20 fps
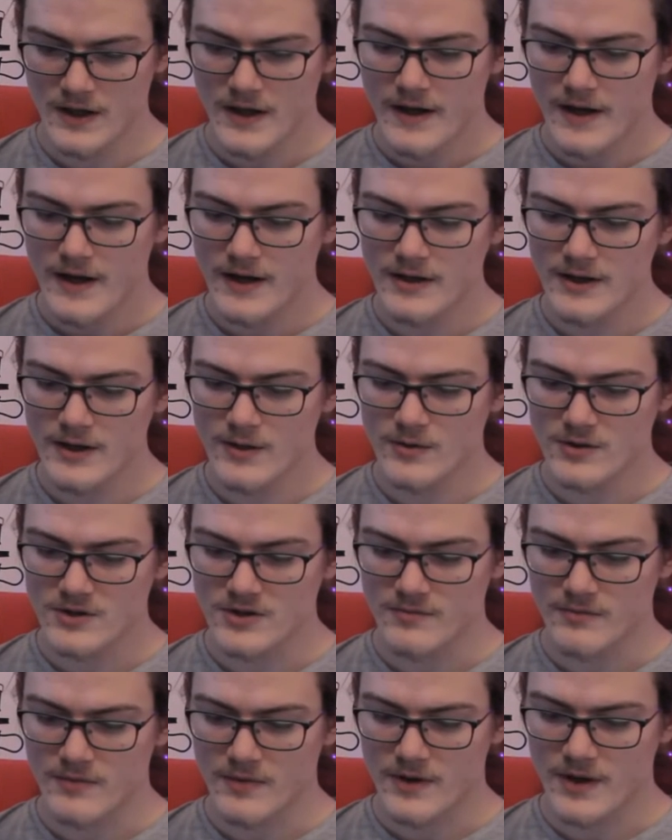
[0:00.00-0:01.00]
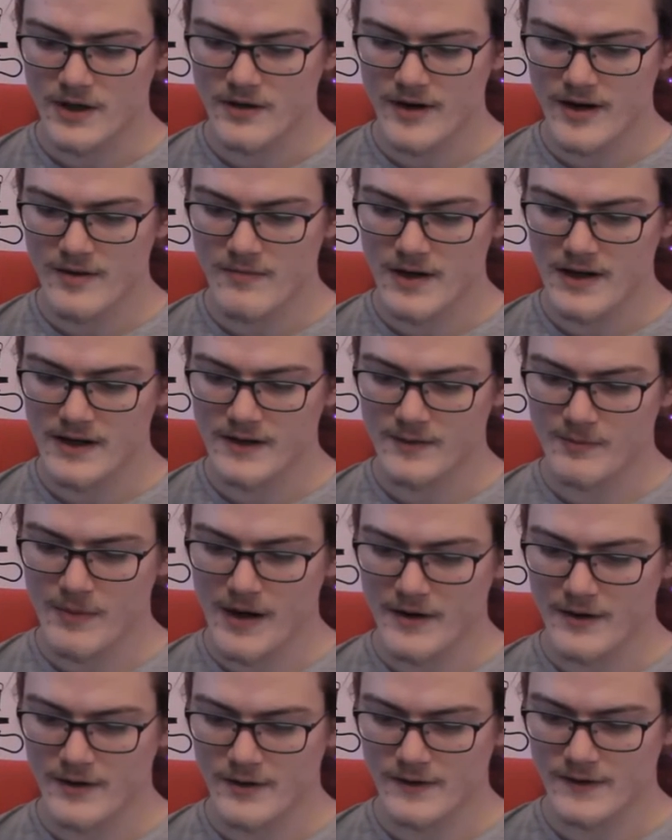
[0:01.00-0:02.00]
In the autumn a great many
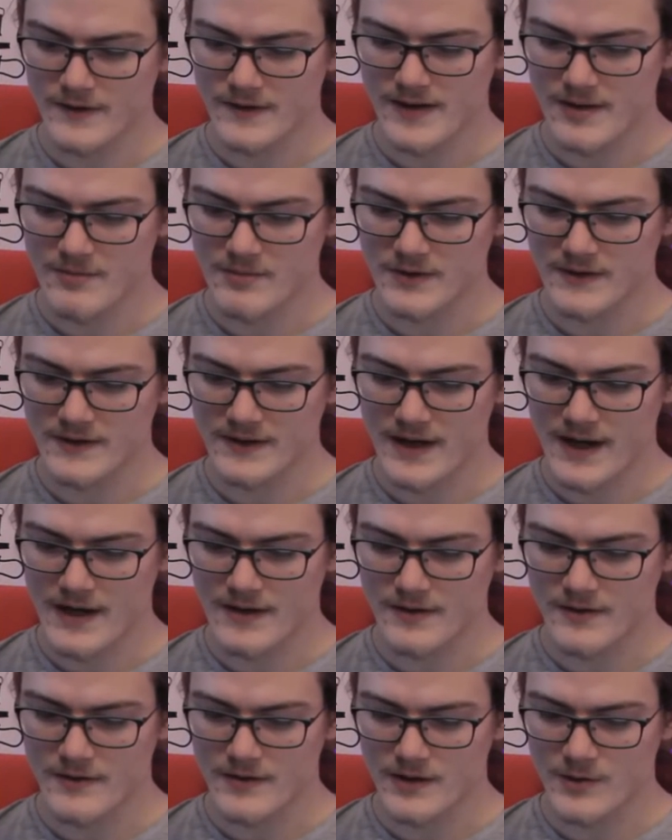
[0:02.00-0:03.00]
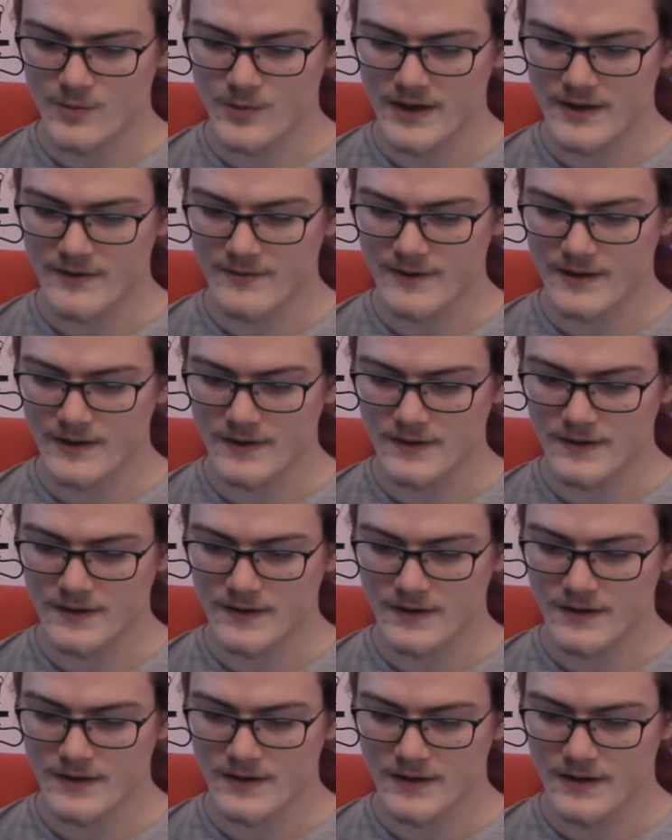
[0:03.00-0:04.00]
sparrows assembled together in a wheat field,
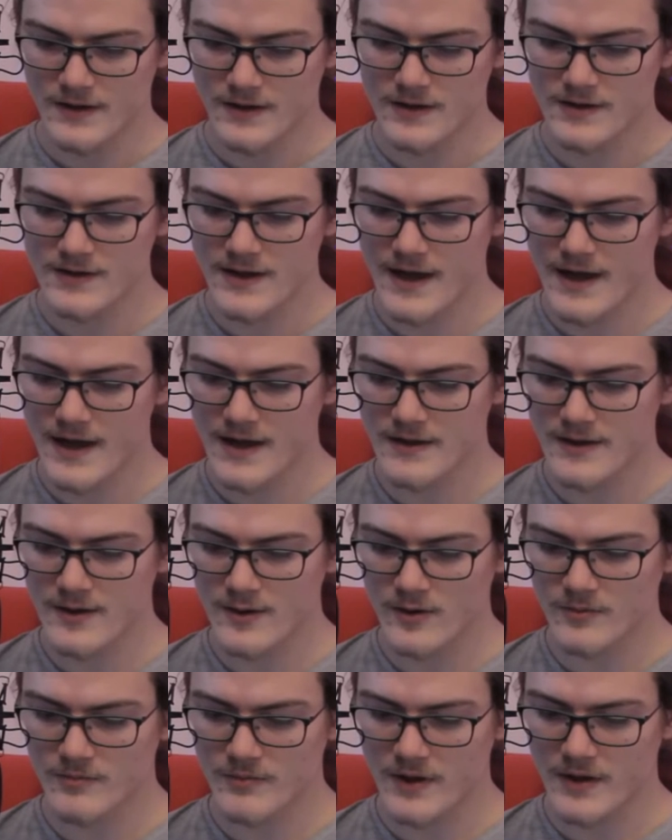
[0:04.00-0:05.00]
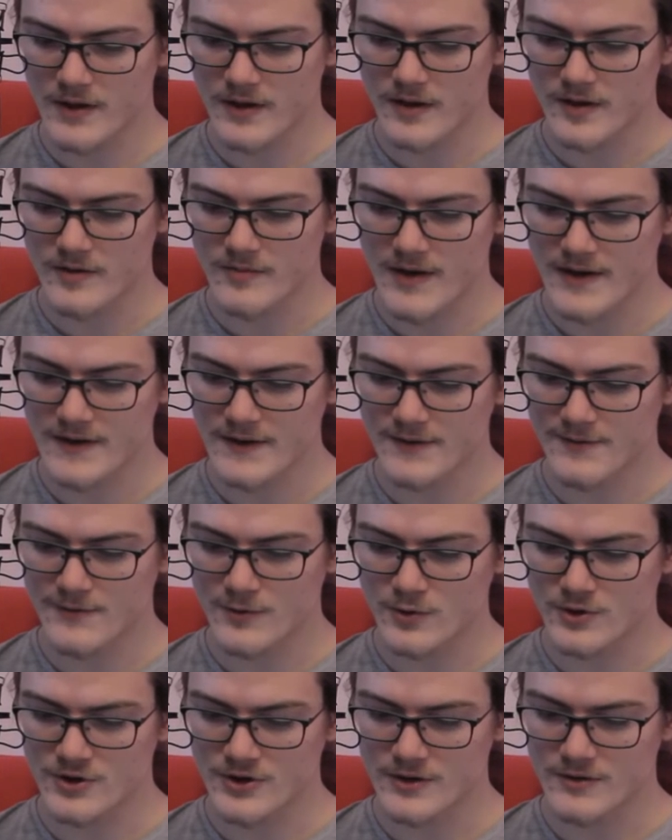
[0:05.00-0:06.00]
and there the old bird met his
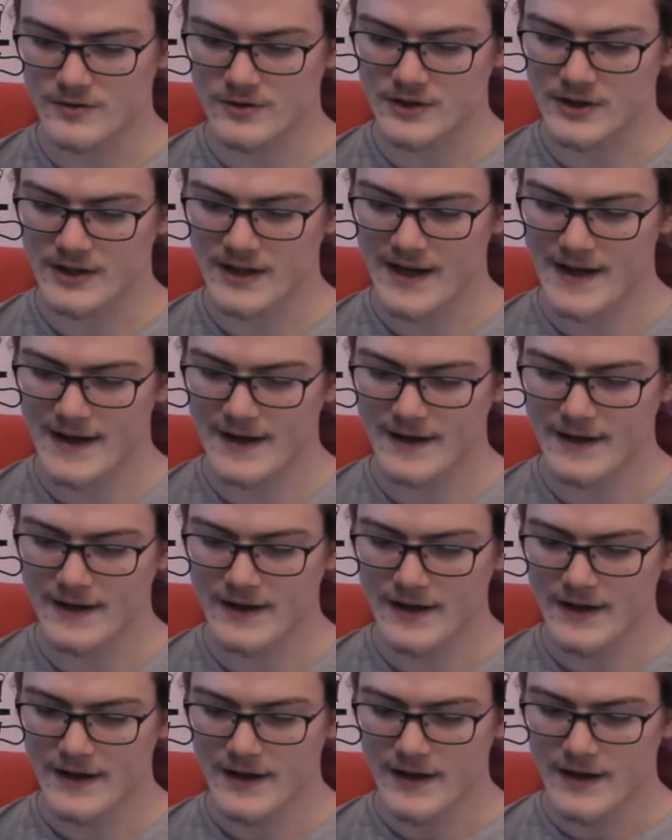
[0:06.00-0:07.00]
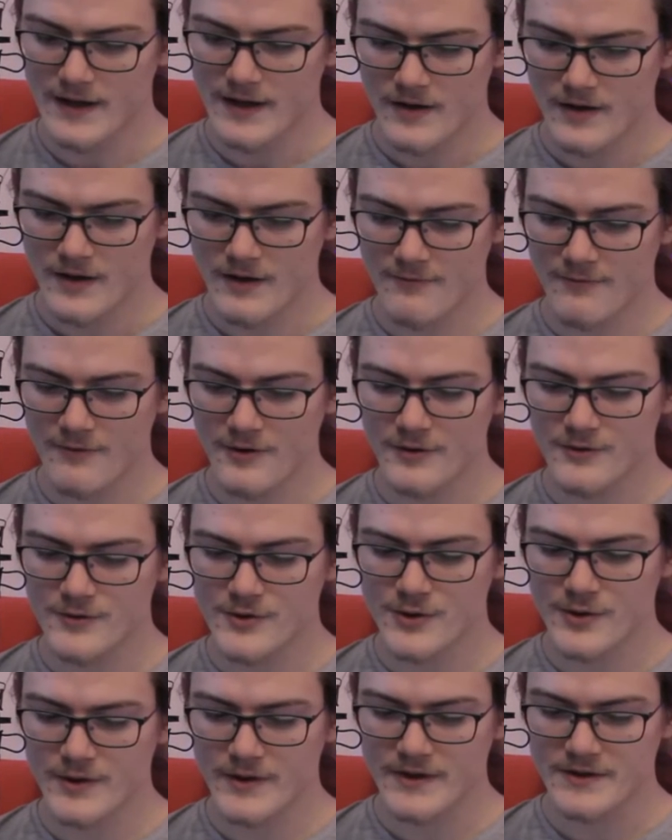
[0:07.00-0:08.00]
four children again, and full of
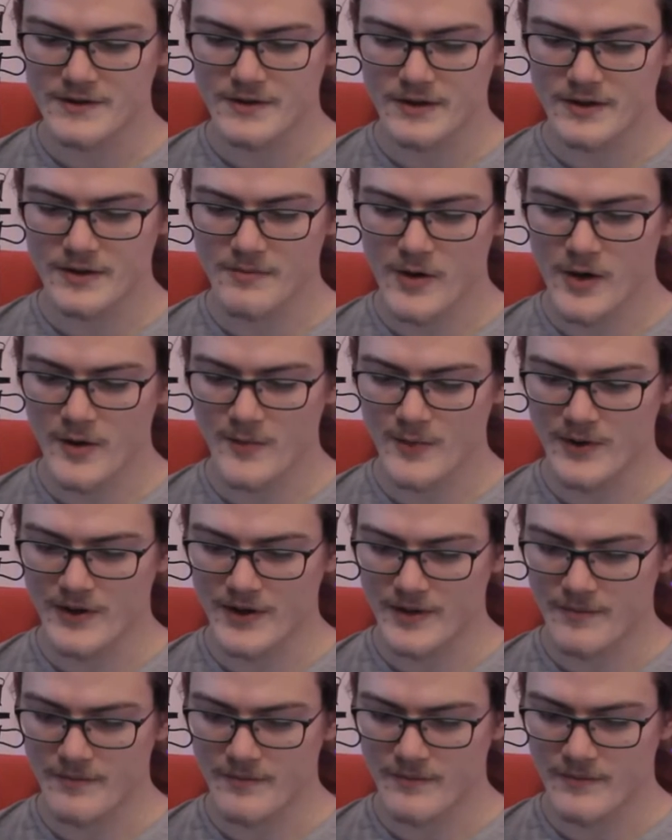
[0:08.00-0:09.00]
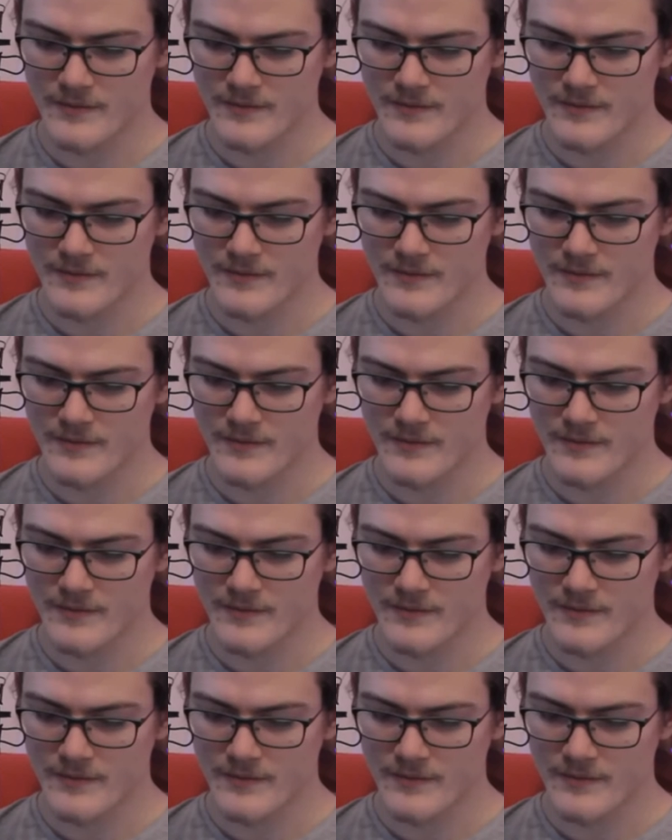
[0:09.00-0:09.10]
joy took them home with him.